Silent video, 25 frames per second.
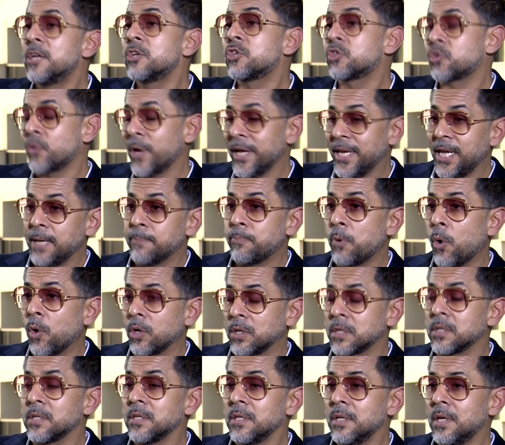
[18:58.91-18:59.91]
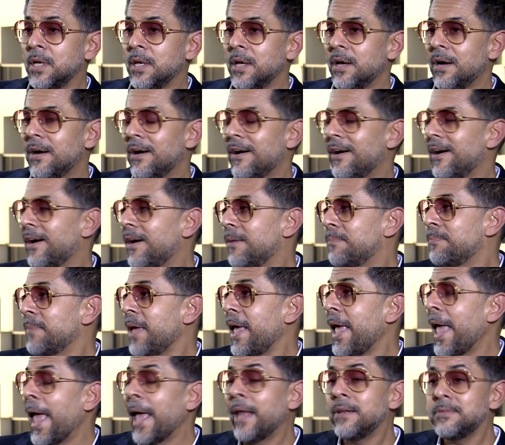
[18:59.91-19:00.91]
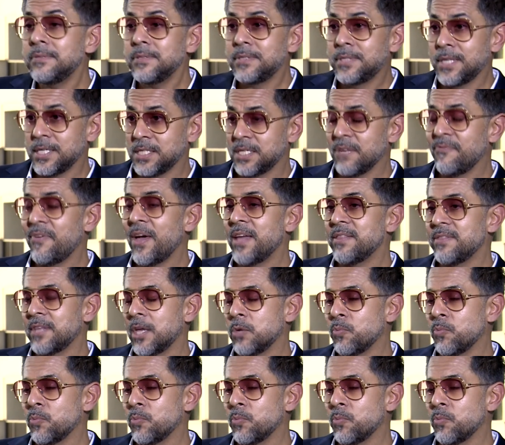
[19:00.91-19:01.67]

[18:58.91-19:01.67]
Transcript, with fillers: training portal, um, and this event